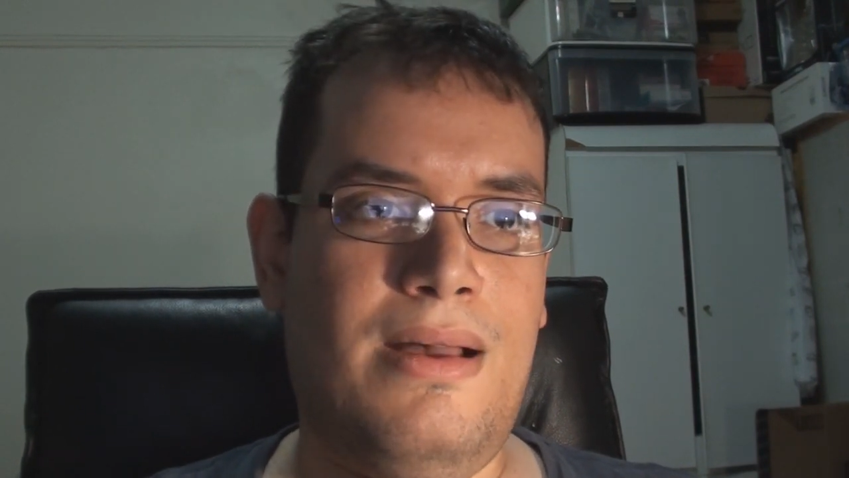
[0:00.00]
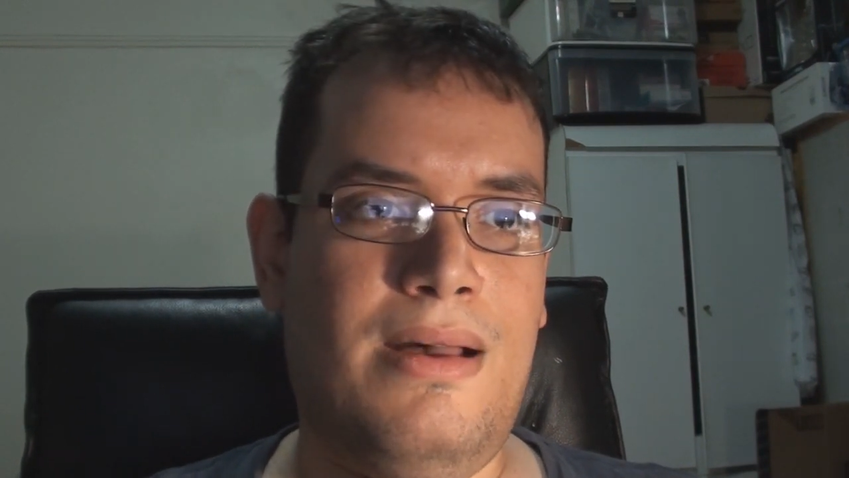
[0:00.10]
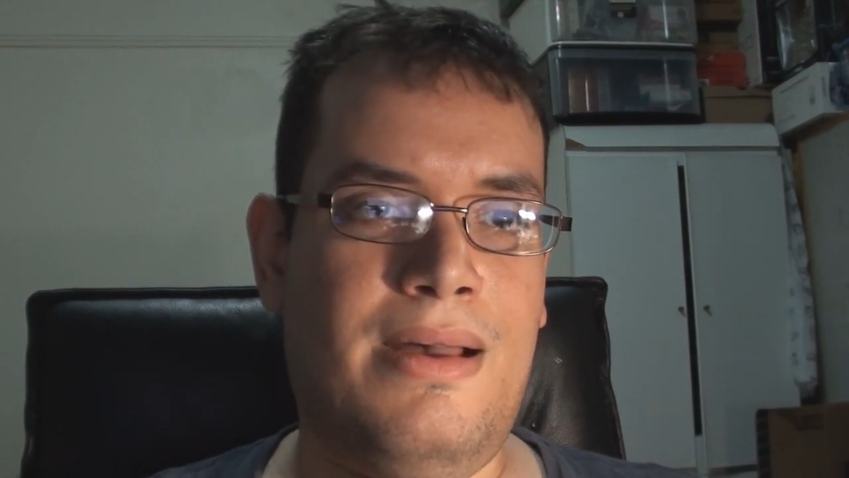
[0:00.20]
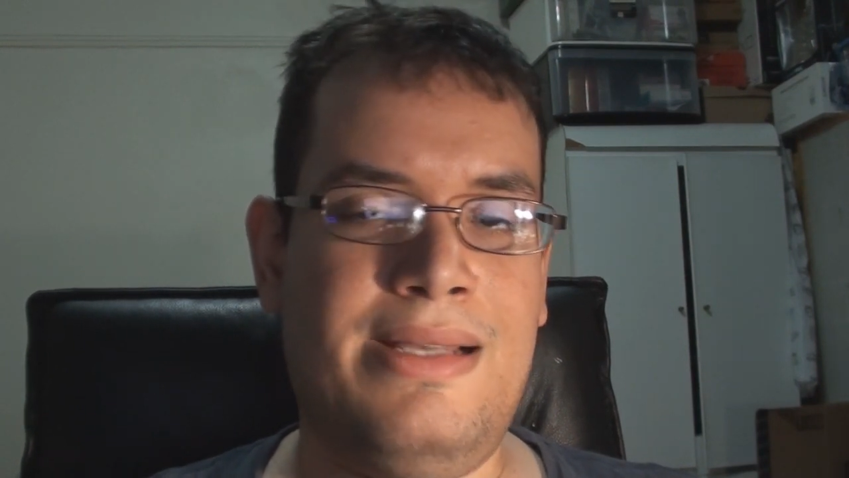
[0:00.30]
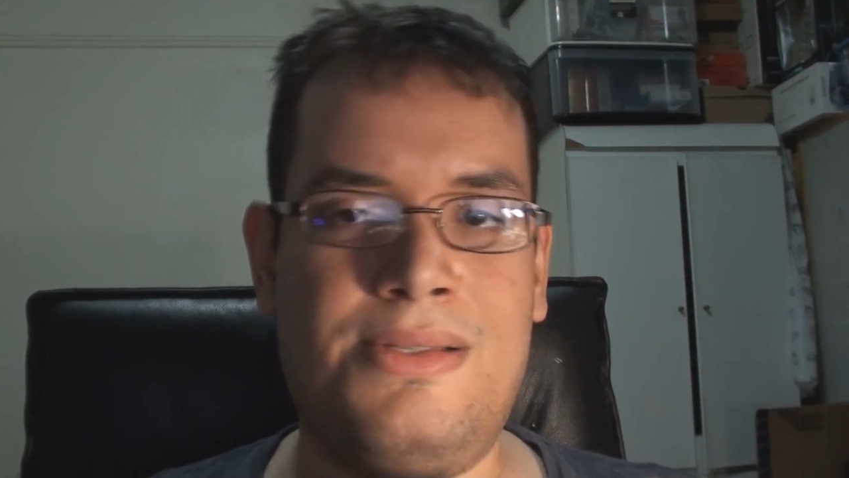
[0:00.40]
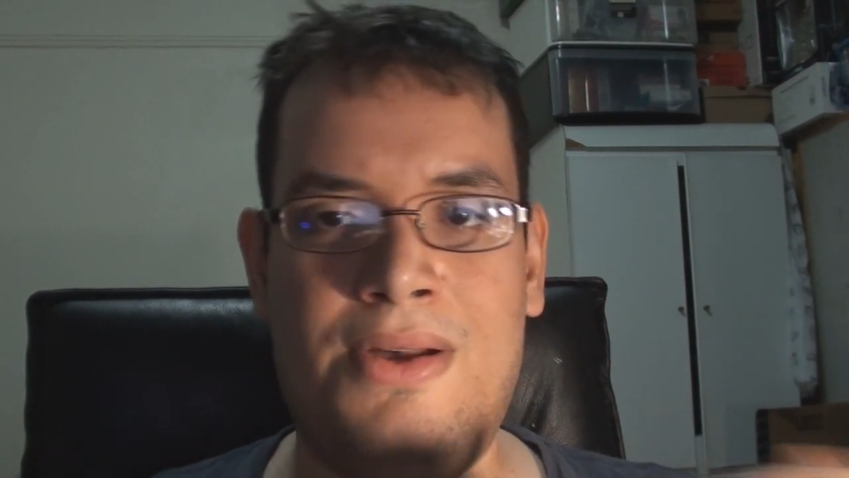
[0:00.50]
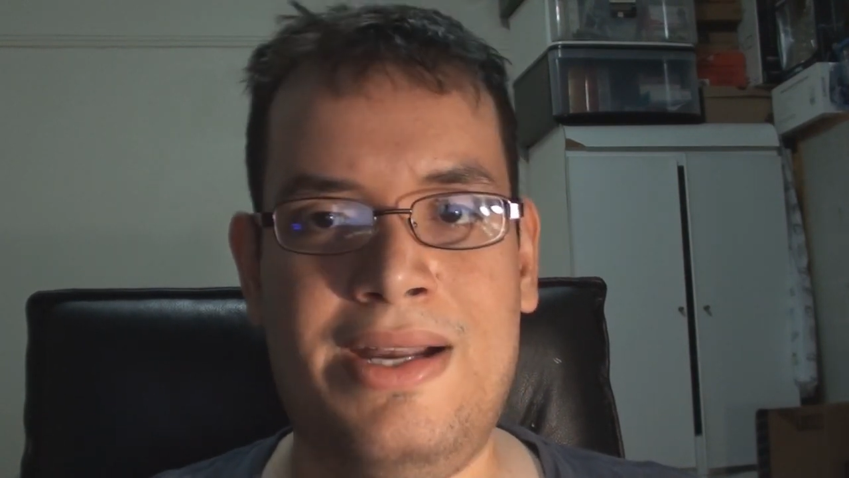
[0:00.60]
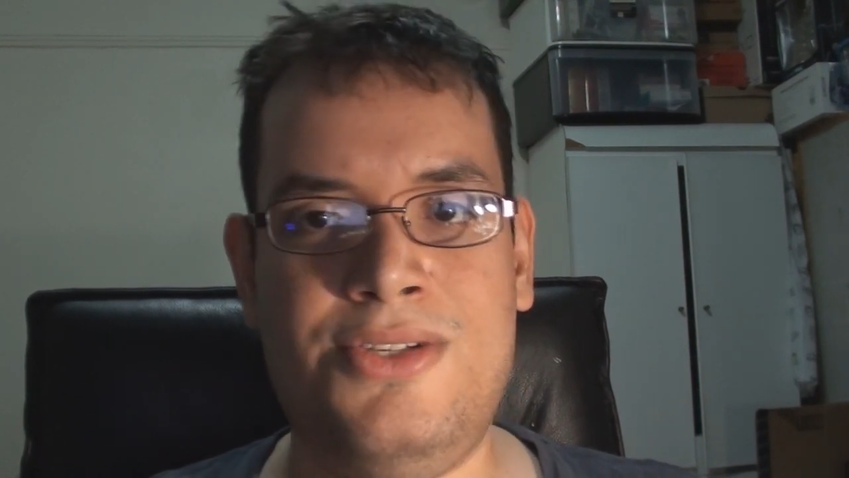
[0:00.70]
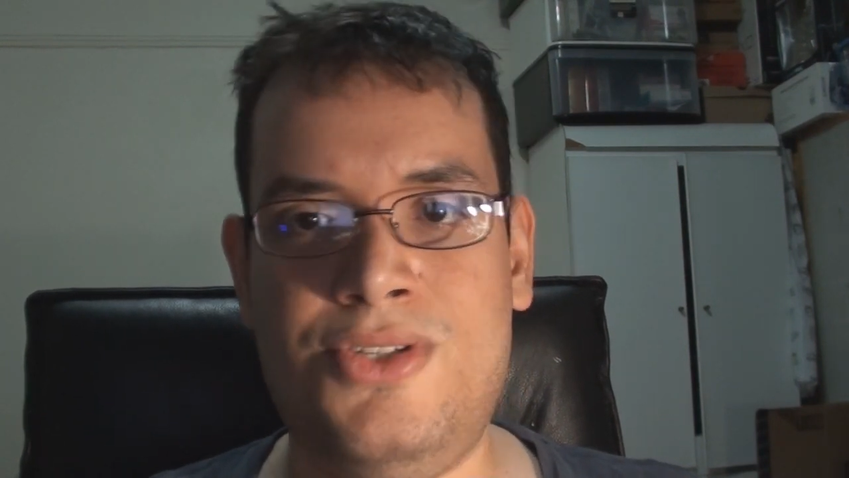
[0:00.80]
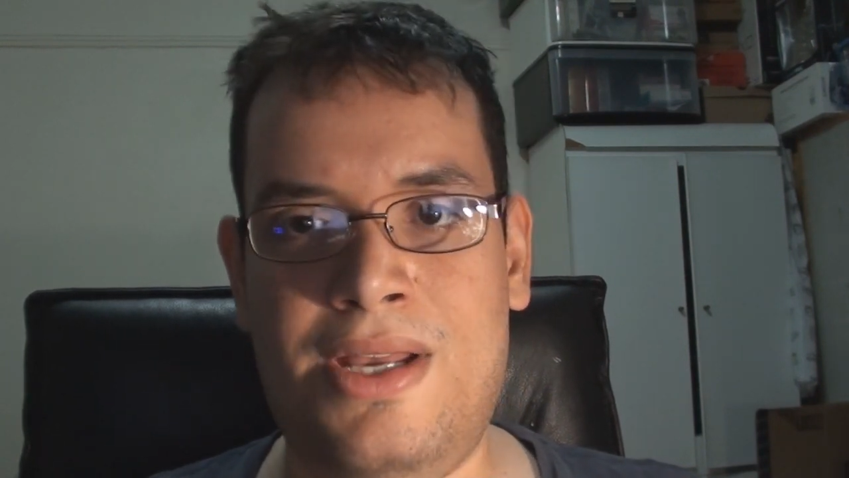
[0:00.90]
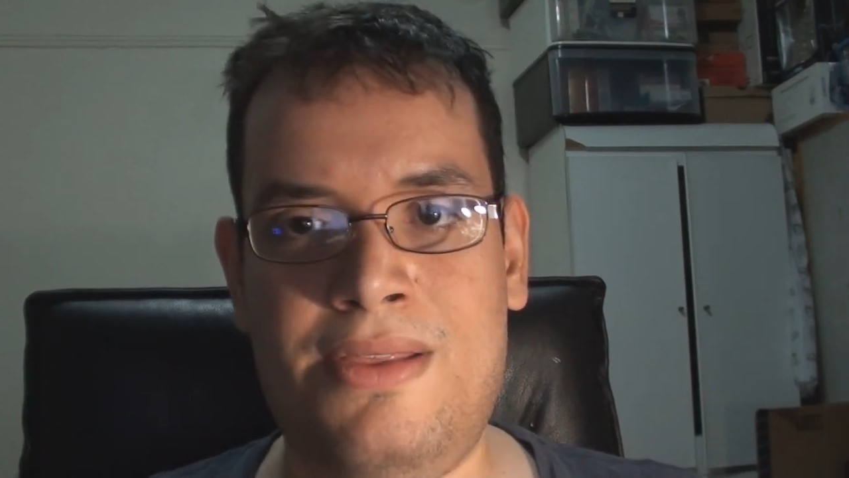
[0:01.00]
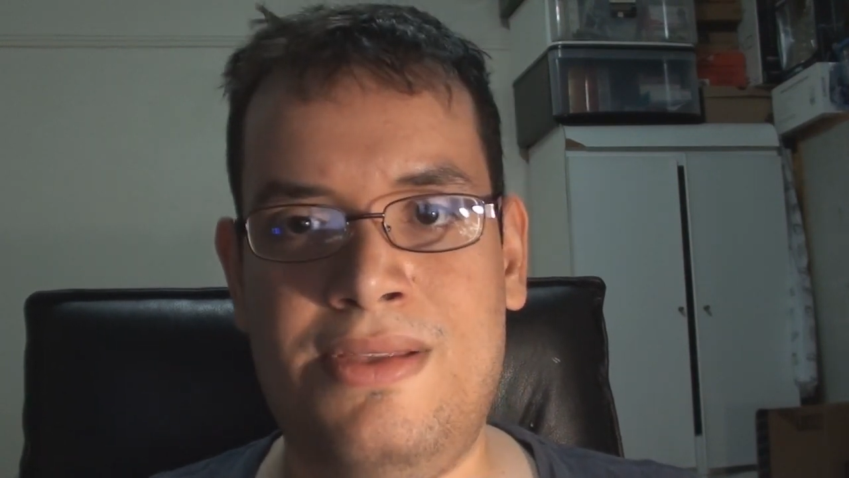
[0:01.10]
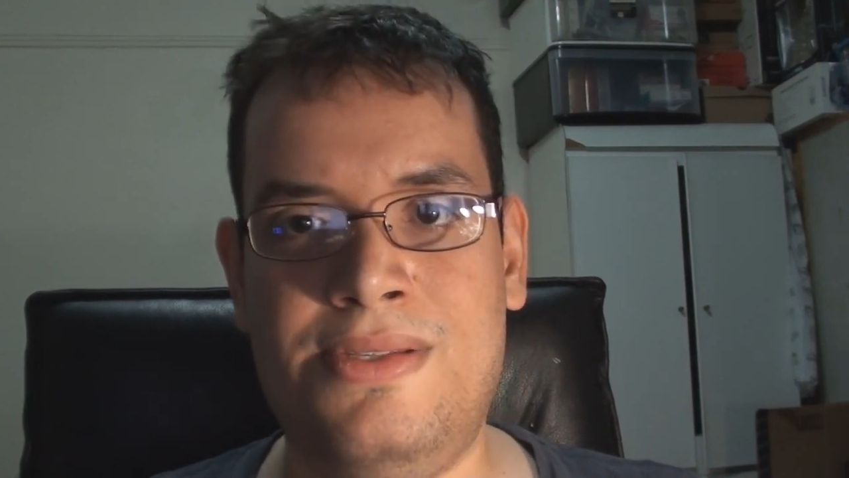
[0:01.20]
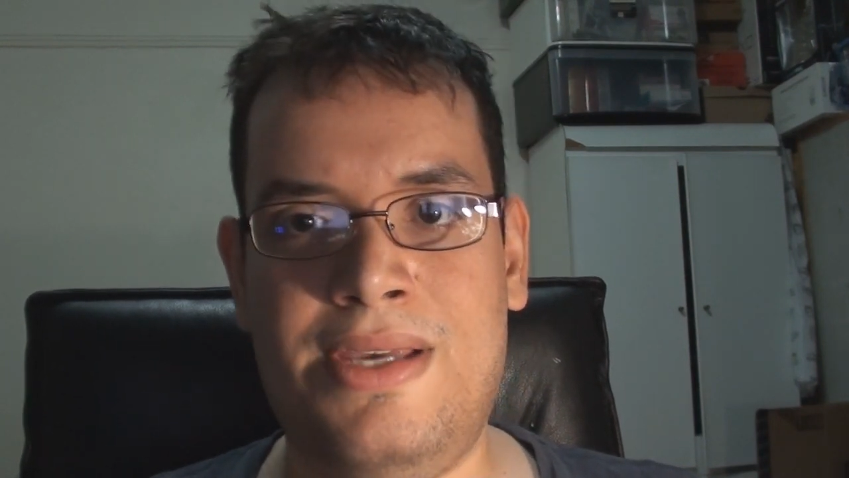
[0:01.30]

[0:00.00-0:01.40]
as long as Jonathan